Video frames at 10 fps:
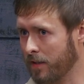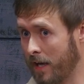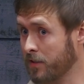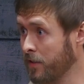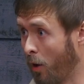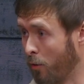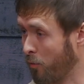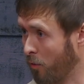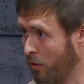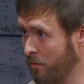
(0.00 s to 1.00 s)
occasionally
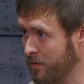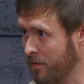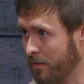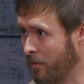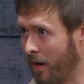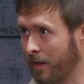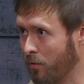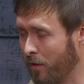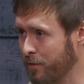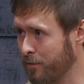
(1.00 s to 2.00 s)
earthworms or night
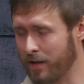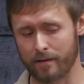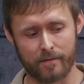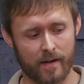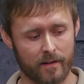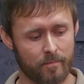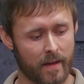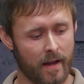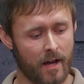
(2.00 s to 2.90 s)
crawlers if they could find them.